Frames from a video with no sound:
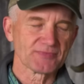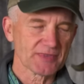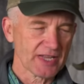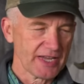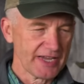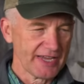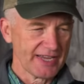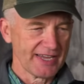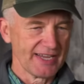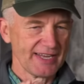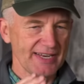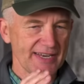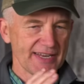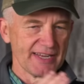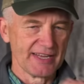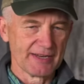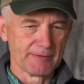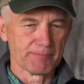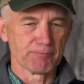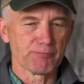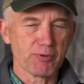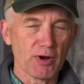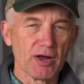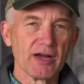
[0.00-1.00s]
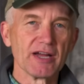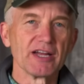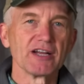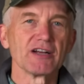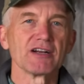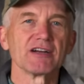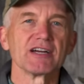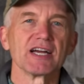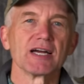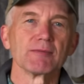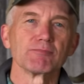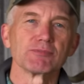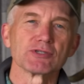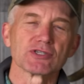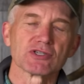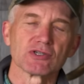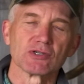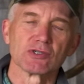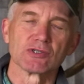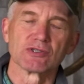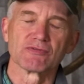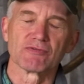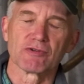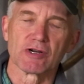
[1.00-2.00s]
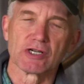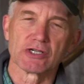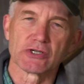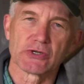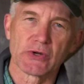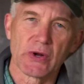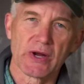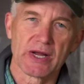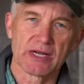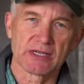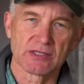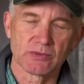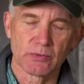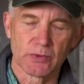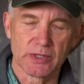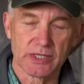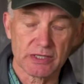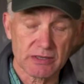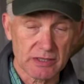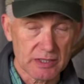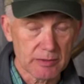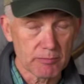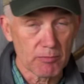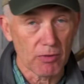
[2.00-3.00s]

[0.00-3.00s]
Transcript: And in prior episodes of Fresh Tracks Weekly,